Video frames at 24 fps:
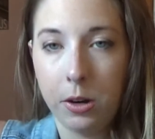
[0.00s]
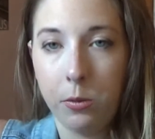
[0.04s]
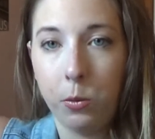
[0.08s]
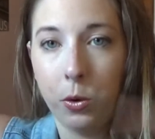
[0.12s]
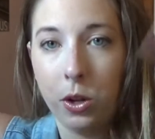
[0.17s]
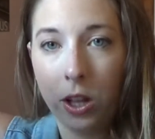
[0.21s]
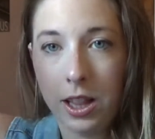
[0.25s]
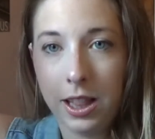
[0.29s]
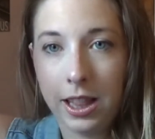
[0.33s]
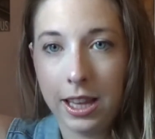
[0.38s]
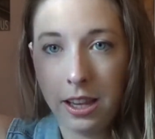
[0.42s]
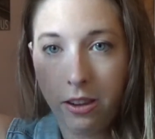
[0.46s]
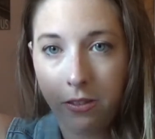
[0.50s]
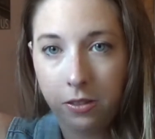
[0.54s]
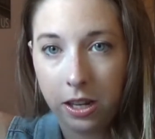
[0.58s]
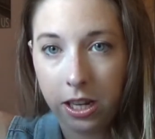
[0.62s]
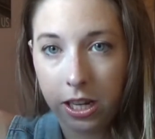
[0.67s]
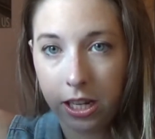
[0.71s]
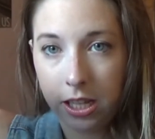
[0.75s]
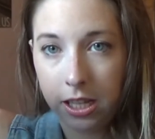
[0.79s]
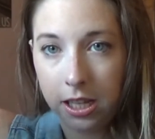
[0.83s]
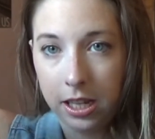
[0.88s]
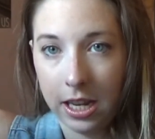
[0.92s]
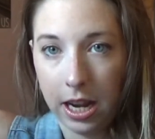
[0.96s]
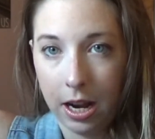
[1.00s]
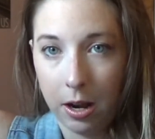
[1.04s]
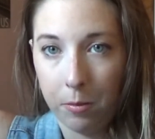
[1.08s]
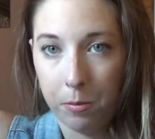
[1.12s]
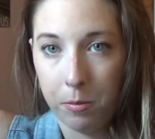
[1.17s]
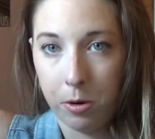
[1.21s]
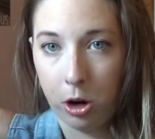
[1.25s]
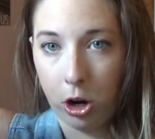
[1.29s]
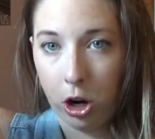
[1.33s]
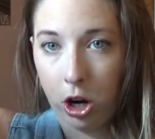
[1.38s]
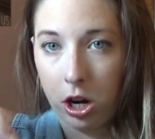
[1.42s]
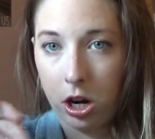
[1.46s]
We'll leave it in the down
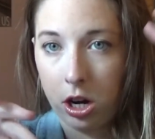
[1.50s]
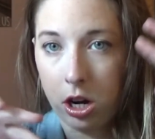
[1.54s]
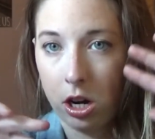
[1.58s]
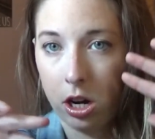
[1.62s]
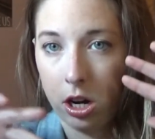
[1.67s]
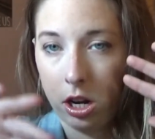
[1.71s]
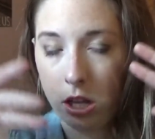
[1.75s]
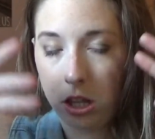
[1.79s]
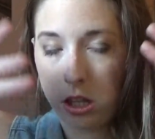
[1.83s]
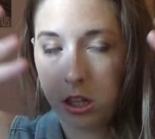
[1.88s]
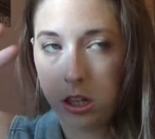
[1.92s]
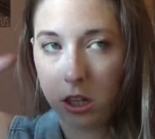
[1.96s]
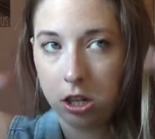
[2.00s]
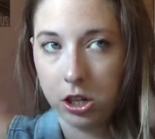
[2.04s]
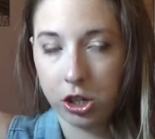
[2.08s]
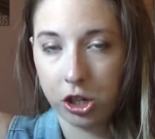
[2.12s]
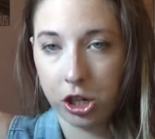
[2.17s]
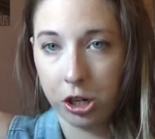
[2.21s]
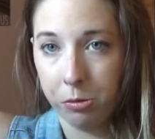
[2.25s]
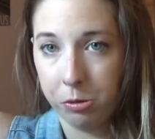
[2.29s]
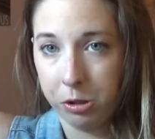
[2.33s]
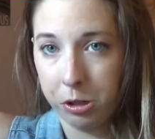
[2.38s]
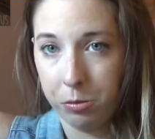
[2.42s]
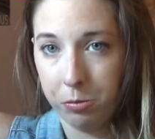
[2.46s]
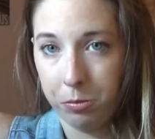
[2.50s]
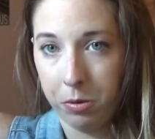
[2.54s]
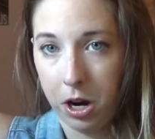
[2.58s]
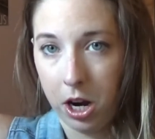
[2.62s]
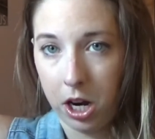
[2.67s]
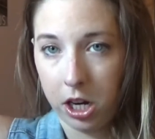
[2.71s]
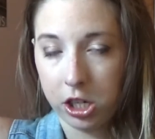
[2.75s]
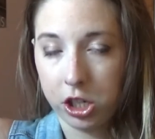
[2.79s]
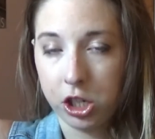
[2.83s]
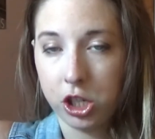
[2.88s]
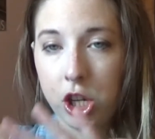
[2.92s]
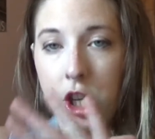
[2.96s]
bar in the description
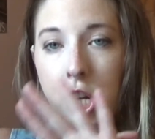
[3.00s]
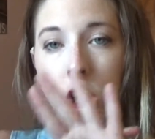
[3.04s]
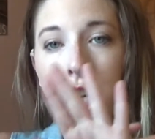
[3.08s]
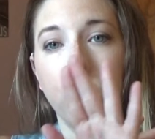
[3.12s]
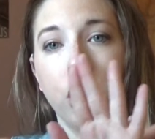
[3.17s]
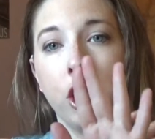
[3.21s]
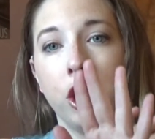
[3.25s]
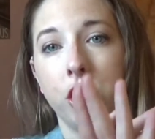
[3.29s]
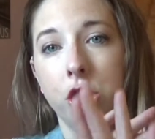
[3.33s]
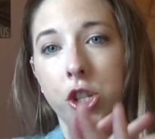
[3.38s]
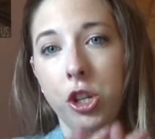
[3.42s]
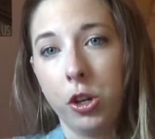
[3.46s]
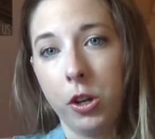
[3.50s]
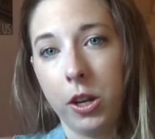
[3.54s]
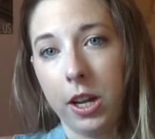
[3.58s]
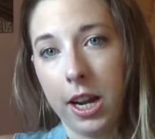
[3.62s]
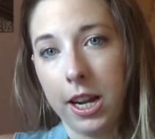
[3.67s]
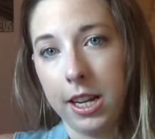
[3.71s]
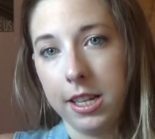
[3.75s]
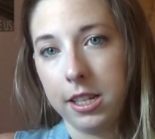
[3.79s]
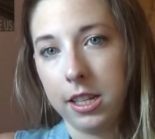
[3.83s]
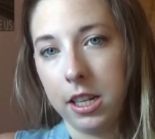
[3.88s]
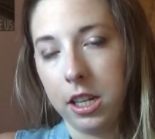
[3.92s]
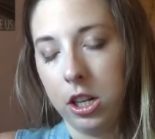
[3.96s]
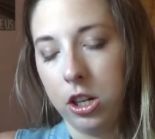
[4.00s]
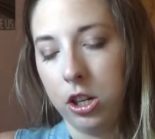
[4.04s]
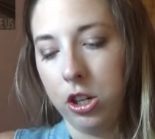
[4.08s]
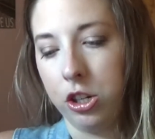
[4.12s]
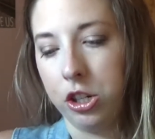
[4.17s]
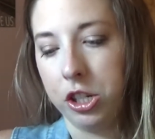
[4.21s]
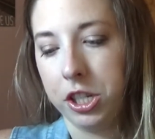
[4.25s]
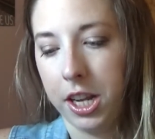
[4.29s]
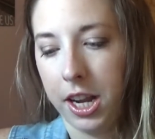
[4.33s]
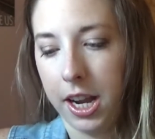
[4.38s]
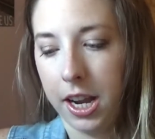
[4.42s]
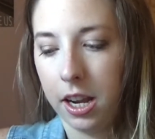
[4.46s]
box so you guys can
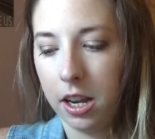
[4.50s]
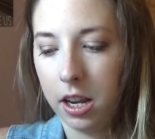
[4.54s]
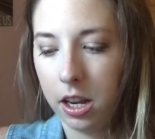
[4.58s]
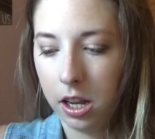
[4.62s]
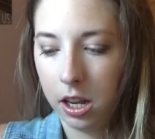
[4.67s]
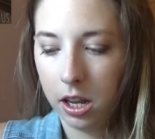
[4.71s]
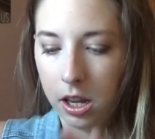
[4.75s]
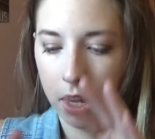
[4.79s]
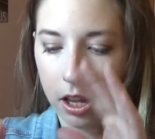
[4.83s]
understand